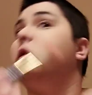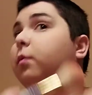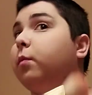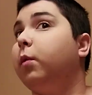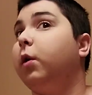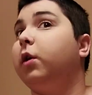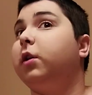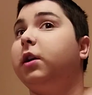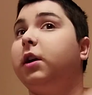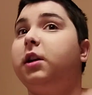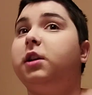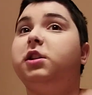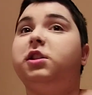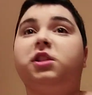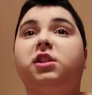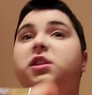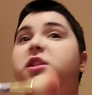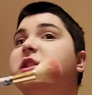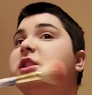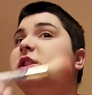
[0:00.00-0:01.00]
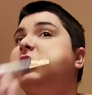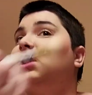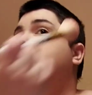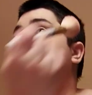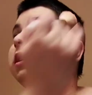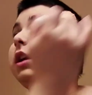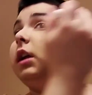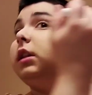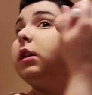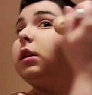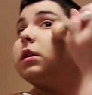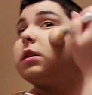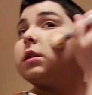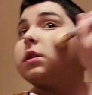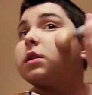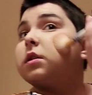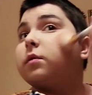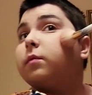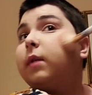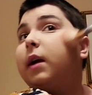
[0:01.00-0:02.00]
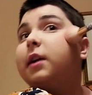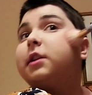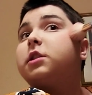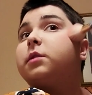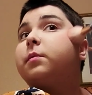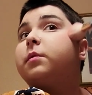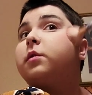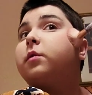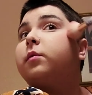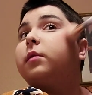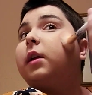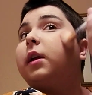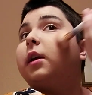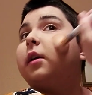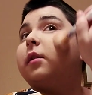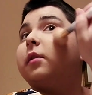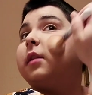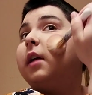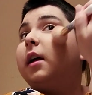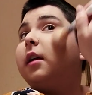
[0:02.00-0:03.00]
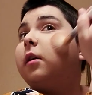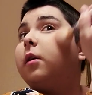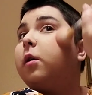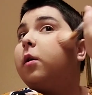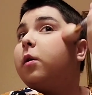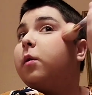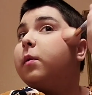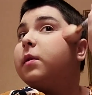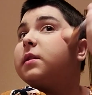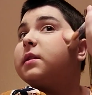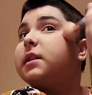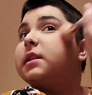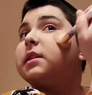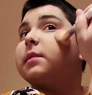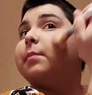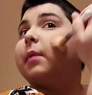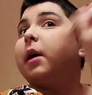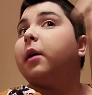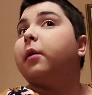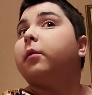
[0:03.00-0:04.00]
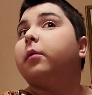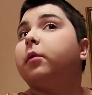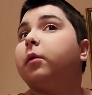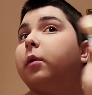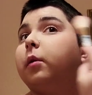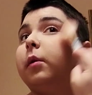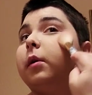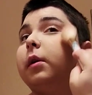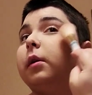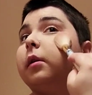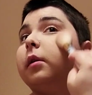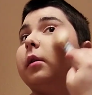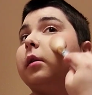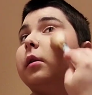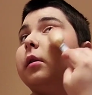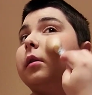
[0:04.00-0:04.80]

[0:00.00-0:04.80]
working, just gently scratch it with your nail. That always gets the powder going.